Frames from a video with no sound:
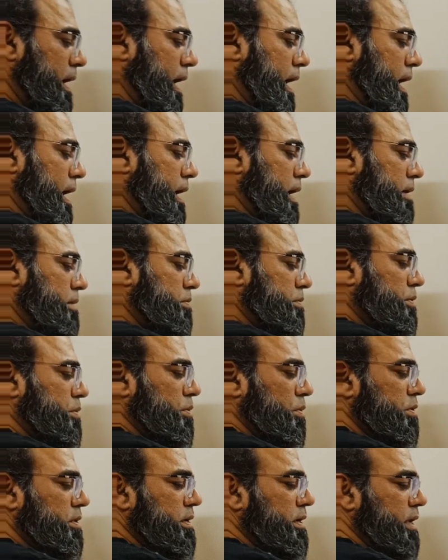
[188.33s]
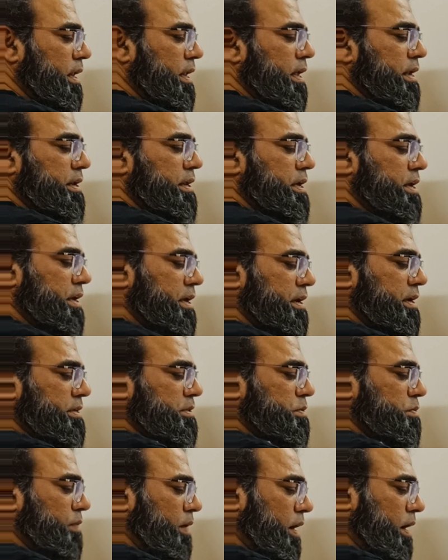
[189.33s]
and you know that ln e
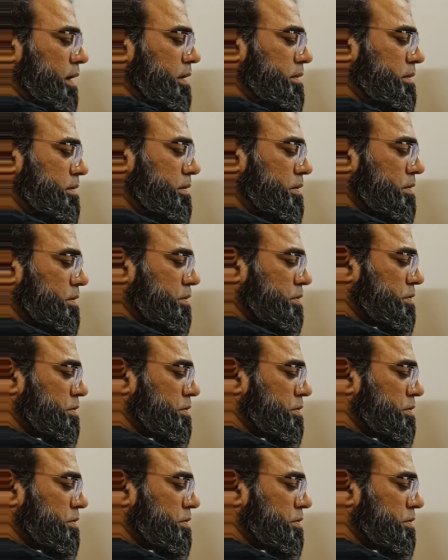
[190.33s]
is 1